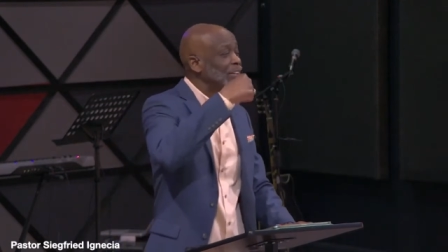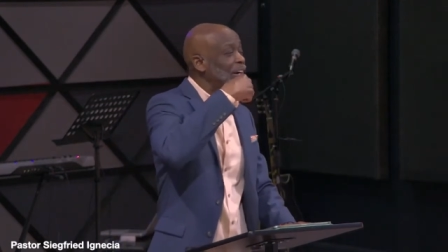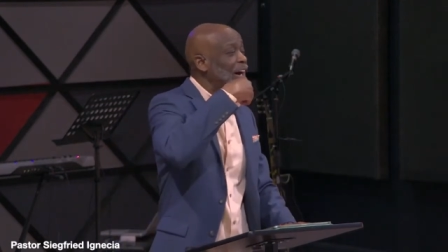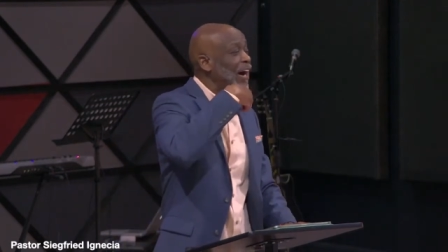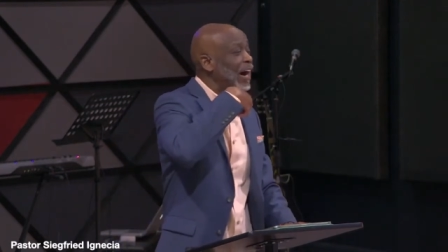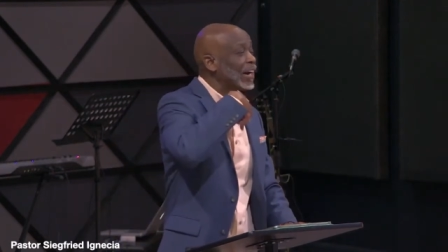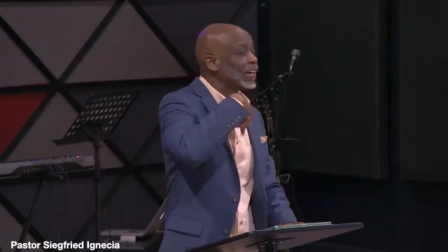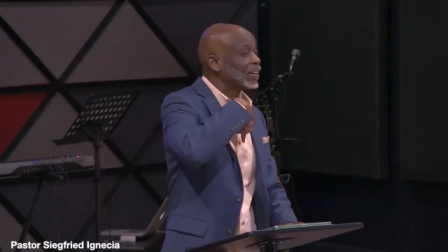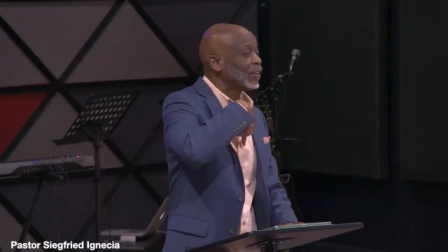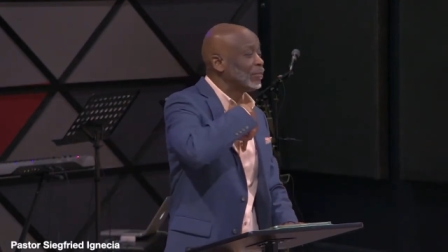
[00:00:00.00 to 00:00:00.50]
in the
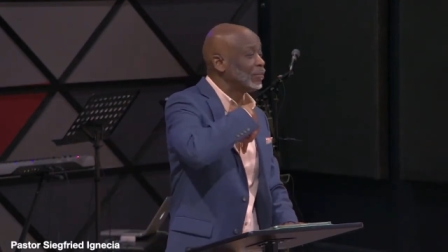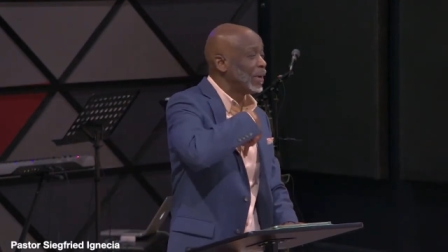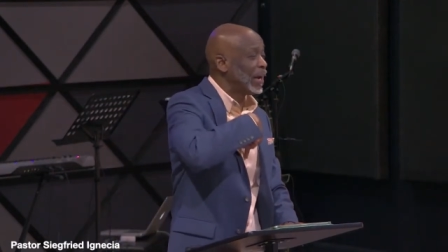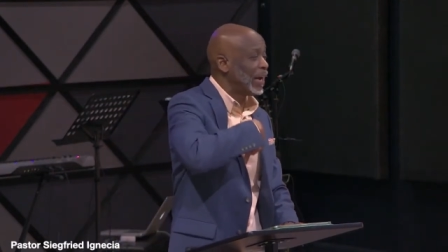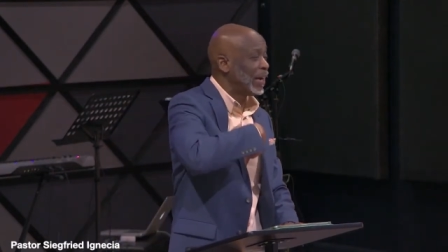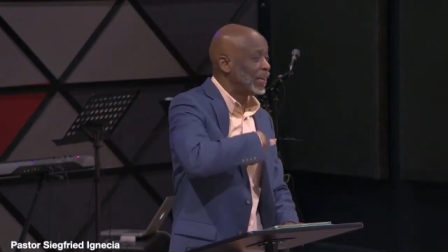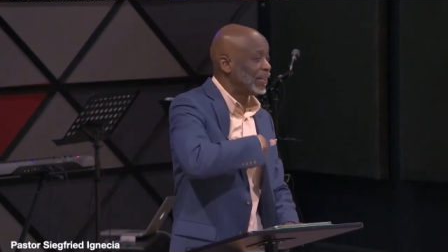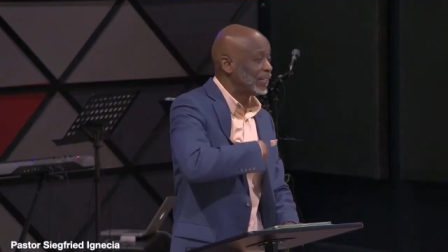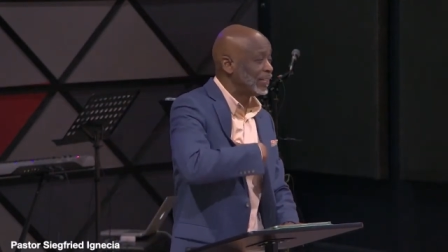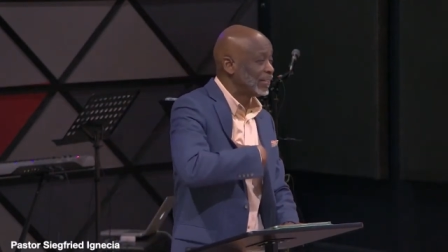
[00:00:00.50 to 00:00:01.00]
heart of
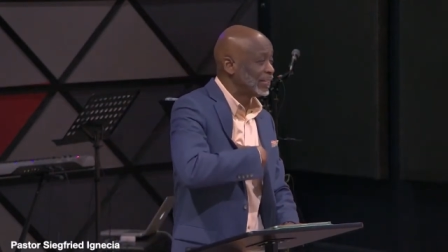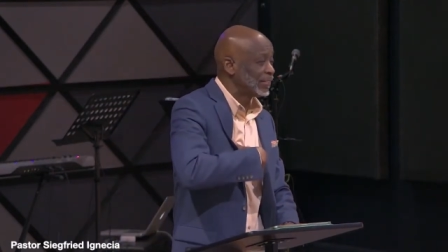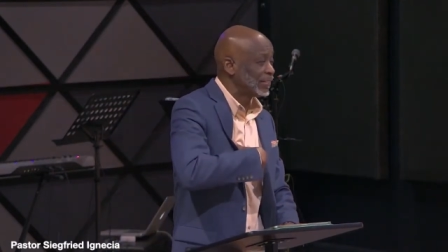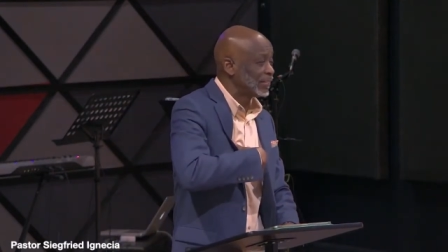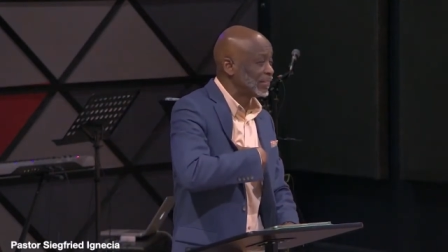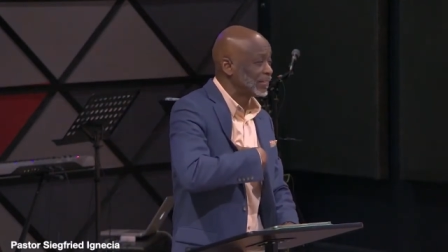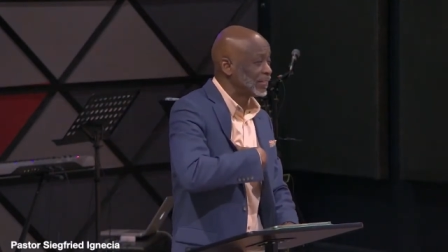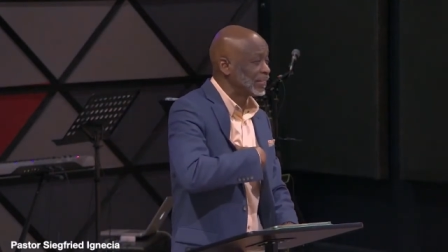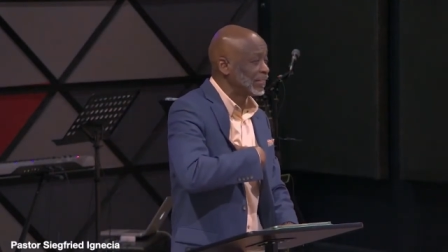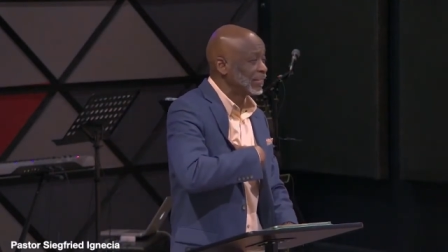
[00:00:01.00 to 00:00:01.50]
man.
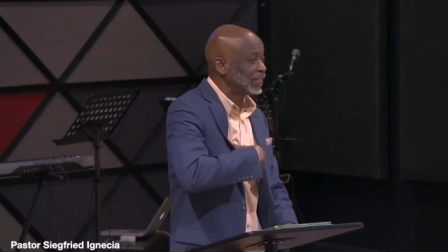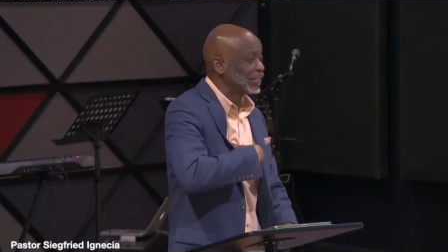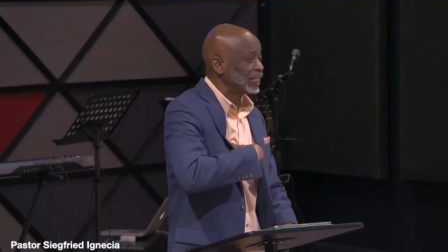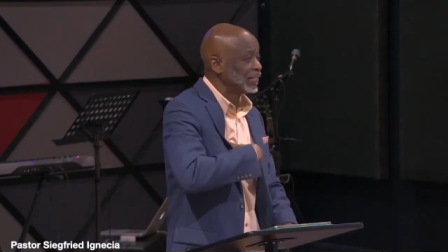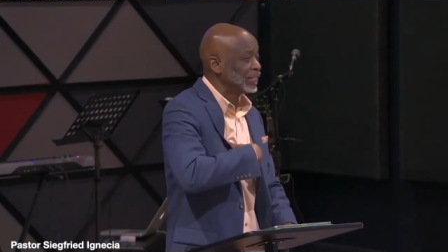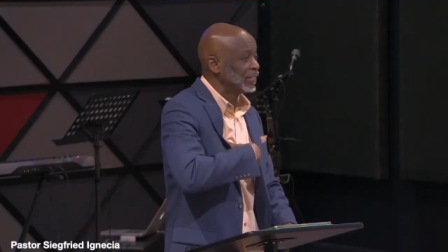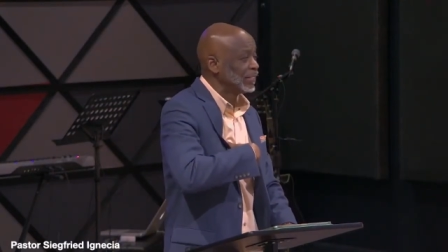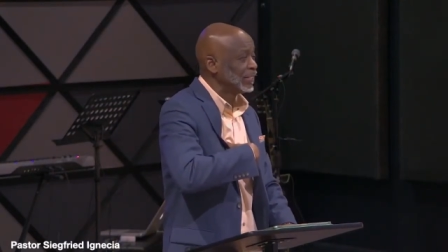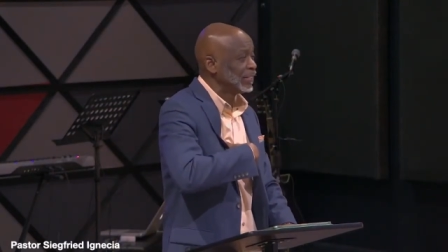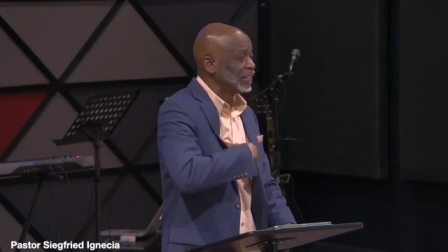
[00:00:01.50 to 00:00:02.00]

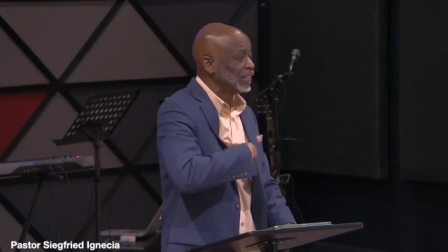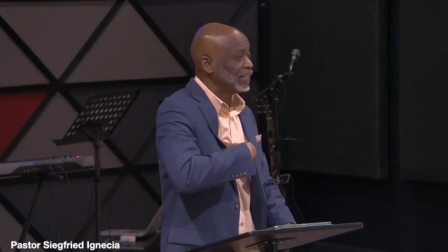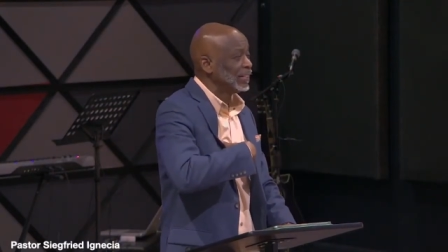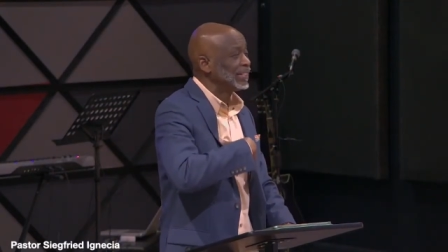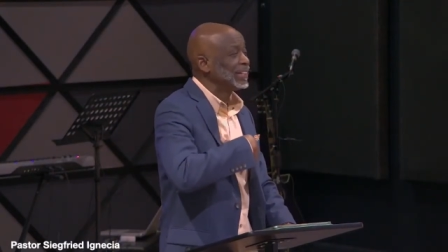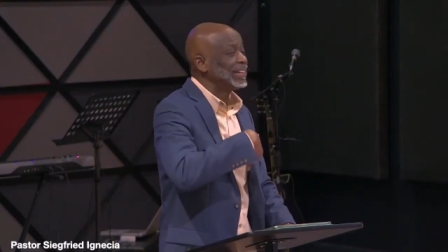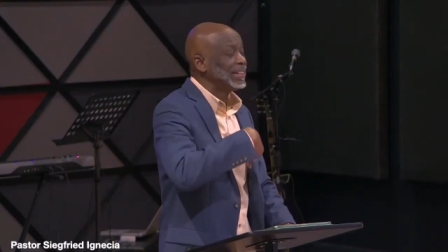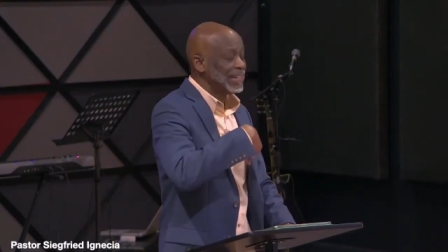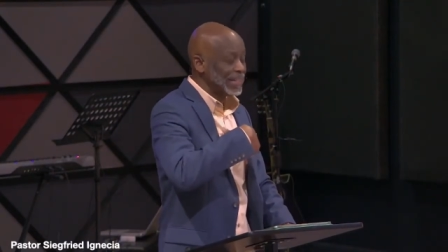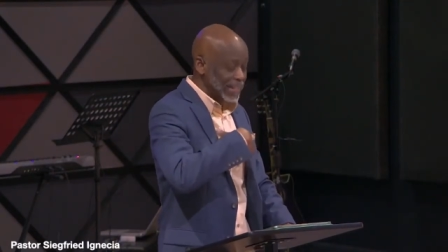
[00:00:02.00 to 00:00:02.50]
The